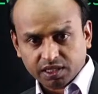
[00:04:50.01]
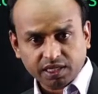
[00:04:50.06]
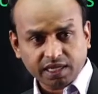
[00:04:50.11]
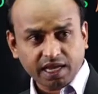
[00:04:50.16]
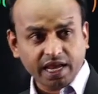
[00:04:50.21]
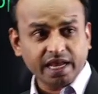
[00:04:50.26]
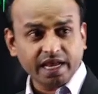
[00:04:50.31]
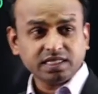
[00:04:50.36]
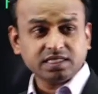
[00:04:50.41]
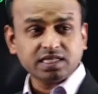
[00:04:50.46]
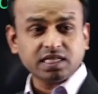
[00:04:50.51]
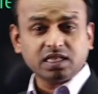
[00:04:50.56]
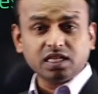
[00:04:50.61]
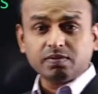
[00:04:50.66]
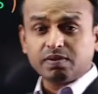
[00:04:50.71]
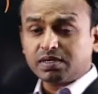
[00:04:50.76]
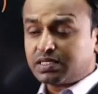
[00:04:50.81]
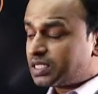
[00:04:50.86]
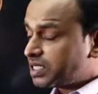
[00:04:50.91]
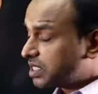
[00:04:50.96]
K is
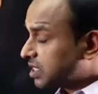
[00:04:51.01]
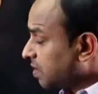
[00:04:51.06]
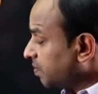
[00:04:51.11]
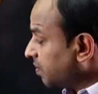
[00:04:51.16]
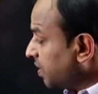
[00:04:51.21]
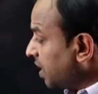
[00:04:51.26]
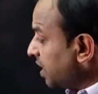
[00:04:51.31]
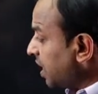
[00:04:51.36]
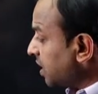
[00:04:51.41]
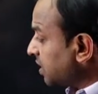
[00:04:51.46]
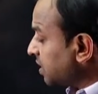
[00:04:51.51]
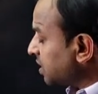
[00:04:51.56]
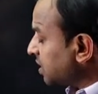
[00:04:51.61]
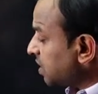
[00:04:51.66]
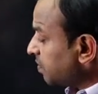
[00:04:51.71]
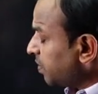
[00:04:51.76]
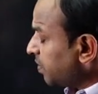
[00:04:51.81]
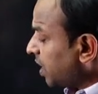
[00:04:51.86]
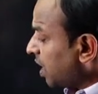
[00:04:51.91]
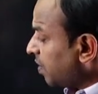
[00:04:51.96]
nothing but system gain or
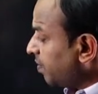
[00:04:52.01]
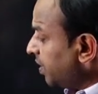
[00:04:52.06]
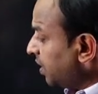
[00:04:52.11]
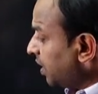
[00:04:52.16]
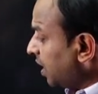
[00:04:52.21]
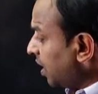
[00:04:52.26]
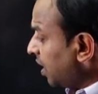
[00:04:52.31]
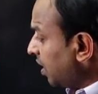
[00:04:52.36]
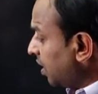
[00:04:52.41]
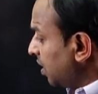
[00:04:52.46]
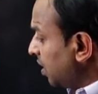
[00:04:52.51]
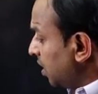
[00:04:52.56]
system parameter